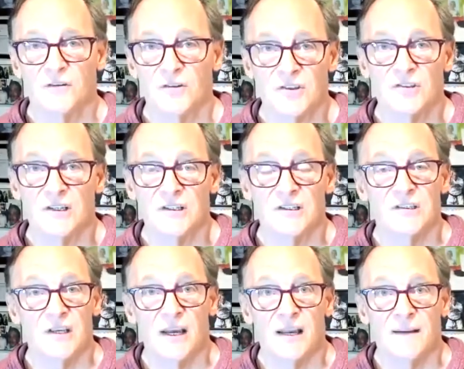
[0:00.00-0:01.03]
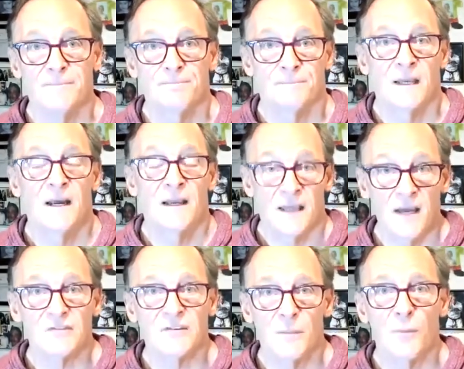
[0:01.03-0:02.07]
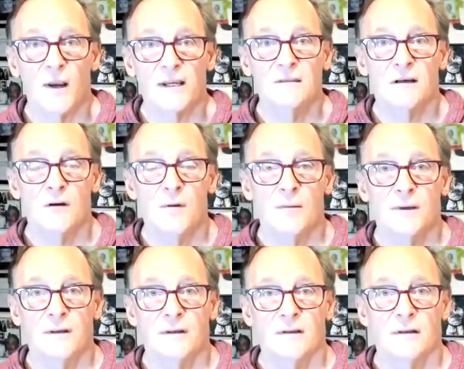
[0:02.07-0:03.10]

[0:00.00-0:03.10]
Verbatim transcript: You just need to say, yes, I'm breaking the commitment,